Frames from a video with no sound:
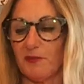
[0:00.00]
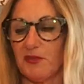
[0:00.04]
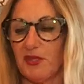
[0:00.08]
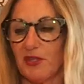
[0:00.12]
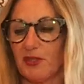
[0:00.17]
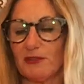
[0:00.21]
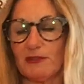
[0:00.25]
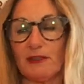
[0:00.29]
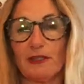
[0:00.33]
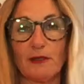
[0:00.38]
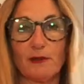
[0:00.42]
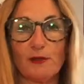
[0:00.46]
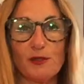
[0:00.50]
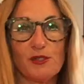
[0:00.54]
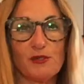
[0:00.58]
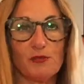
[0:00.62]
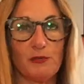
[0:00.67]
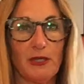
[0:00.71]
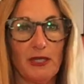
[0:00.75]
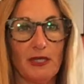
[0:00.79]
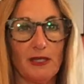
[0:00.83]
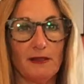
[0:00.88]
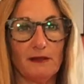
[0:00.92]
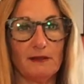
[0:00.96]
They're a little
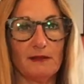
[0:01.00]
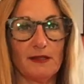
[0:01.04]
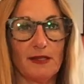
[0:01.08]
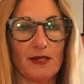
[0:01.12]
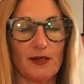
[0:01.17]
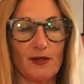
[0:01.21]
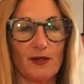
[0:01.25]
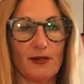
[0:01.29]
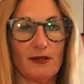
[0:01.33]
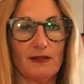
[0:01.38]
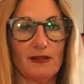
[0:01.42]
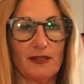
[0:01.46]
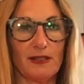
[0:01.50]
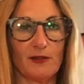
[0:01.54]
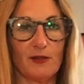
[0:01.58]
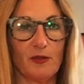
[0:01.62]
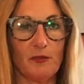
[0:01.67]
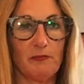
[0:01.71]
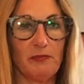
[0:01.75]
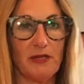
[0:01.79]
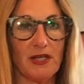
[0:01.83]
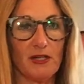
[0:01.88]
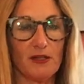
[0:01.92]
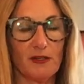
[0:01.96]
sweet, they're a
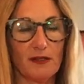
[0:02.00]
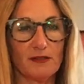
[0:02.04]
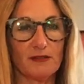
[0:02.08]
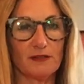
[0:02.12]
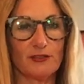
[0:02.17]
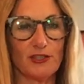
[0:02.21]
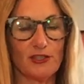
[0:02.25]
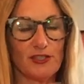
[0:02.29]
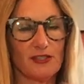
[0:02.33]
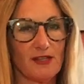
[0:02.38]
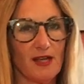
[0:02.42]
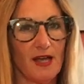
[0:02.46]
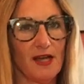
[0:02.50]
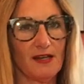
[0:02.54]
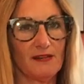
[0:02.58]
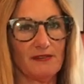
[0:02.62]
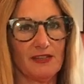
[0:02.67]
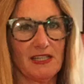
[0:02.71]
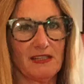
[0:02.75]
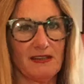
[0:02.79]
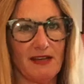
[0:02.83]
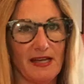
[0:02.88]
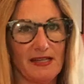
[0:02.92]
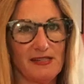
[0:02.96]
little bitter, just kind
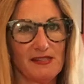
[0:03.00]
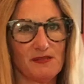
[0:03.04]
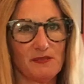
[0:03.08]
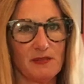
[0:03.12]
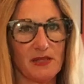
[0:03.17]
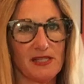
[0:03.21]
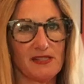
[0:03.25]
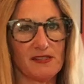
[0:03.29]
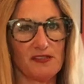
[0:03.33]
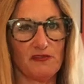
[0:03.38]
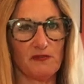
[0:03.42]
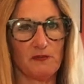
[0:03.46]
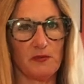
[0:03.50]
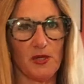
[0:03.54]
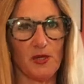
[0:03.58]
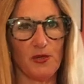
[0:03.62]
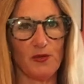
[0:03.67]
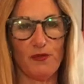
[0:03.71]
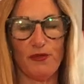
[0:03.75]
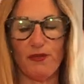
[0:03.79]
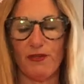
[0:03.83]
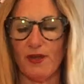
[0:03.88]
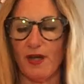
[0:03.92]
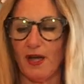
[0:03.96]
of a nice mix of
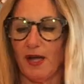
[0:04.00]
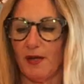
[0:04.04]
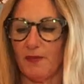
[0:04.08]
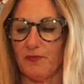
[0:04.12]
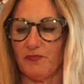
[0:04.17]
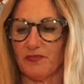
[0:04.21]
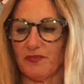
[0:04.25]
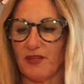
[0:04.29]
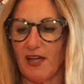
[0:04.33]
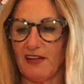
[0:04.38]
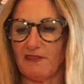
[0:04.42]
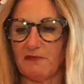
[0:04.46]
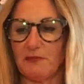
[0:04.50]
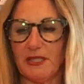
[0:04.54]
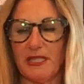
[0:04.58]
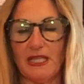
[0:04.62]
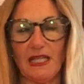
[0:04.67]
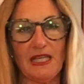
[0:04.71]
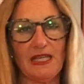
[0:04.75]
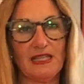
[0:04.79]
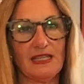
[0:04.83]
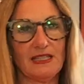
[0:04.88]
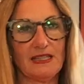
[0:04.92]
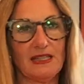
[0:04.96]
both. I've been
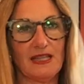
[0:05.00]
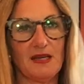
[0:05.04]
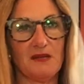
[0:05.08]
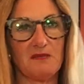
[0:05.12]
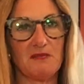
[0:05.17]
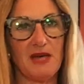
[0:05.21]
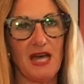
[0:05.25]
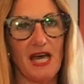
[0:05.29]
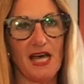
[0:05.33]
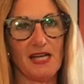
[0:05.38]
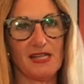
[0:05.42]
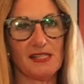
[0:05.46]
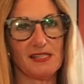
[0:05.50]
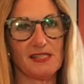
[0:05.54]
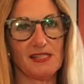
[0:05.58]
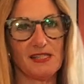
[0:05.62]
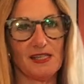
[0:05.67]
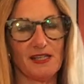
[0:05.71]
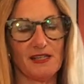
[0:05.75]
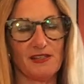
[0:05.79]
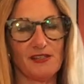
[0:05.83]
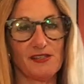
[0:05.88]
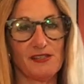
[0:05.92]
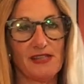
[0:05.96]
eating them as
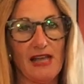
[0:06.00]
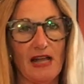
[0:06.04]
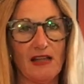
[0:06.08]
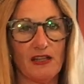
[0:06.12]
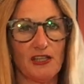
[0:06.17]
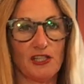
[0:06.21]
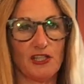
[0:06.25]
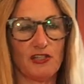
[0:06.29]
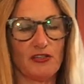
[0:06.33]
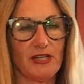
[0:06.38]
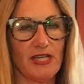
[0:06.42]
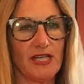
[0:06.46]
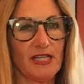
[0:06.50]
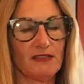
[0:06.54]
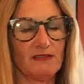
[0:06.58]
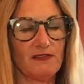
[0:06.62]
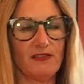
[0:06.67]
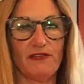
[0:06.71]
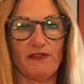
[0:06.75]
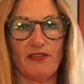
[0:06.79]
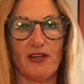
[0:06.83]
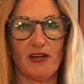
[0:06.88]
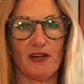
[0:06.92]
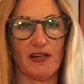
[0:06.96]
a salad
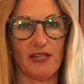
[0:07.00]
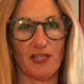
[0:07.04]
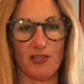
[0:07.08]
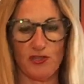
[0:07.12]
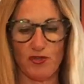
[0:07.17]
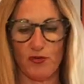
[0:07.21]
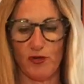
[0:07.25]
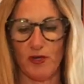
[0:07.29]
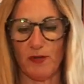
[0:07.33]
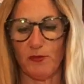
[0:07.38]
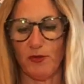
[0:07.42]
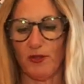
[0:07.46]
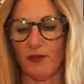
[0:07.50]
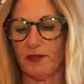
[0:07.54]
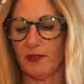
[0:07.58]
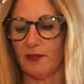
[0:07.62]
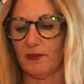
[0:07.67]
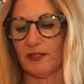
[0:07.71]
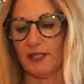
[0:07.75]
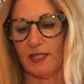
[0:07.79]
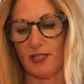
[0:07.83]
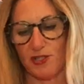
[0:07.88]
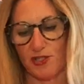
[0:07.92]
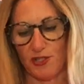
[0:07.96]
green, very enjoyable. The
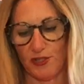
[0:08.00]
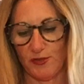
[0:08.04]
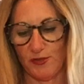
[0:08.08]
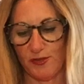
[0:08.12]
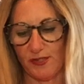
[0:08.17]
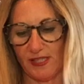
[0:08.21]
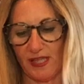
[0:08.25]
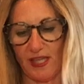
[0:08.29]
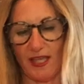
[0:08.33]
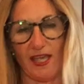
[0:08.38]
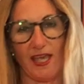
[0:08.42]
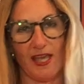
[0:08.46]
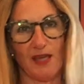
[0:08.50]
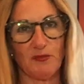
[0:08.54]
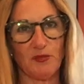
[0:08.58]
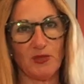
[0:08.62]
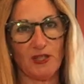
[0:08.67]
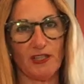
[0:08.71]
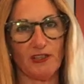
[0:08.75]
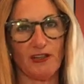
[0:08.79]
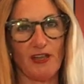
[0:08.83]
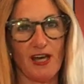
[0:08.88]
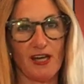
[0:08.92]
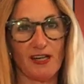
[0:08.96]
only issue is they came
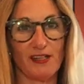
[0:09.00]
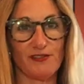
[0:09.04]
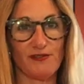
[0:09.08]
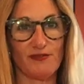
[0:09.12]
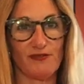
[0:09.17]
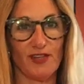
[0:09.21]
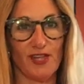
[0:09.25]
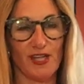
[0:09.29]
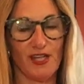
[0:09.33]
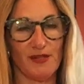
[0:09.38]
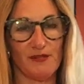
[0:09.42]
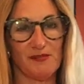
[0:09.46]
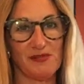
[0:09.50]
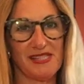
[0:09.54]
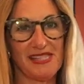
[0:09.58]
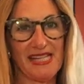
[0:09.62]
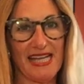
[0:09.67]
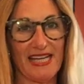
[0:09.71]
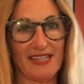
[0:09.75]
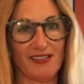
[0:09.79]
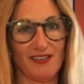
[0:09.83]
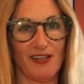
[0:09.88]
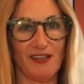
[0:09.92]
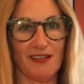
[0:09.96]
with a lot of
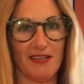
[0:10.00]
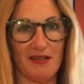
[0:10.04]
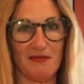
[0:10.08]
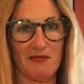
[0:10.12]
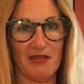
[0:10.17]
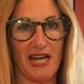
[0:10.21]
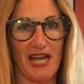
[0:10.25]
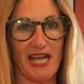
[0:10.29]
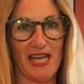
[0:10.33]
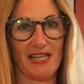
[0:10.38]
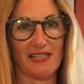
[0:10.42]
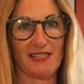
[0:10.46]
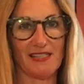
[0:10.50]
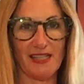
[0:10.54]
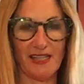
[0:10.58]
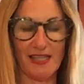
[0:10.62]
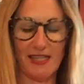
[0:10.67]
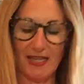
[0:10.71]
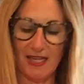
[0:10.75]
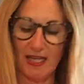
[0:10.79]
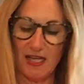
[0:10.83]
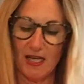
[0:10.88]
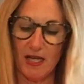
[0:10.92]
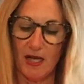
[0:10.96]
sand on them, and I had to
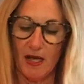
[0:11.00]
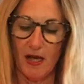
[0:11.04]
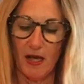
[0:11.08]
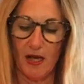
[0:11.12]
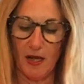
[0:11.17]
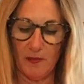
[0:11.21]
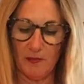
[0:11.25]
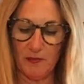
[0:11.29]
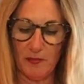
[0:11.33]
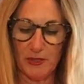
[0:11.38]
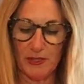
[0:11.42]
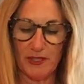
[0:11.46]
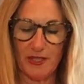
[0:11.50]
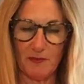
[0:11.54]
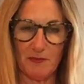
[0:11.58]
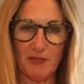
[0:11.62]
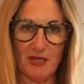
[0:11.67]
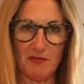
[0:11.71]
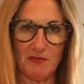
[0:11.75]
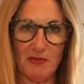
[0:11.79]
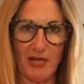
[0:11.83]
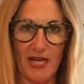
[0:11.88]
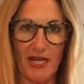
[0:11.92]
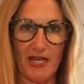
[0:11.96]
put them
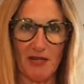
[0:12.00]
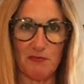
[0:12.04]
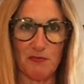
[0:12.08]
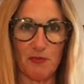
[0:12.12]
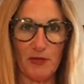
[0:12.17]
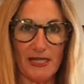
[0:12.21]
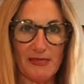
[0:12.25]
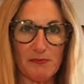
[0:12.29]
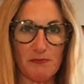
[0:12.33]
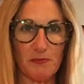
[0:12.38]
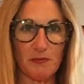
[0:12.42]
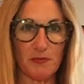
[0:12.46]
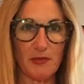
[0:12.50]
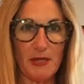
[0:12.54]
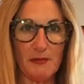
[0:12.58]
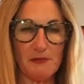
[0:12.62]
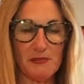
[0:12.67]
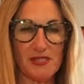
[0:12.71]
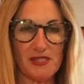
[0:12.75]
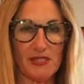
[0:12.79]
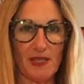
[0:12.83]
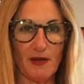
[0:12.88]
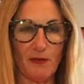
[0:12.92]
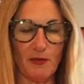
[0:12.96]
in my
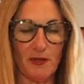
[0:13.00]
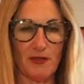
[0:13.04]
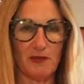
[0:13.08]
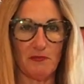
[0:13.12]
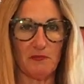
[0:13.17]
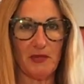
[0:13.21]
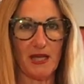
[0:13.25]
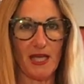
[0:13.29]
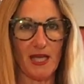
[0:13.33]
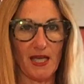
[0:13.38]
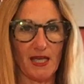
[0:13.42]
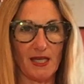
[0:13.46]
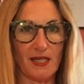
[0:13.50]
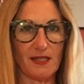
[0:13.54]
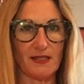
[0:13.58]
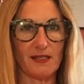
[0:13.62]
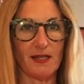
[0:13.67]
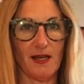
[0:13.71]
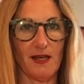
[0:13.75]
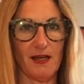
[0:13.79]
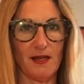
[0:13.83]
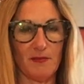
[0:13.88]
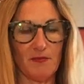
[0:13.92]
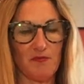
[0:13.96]
prep sink with a big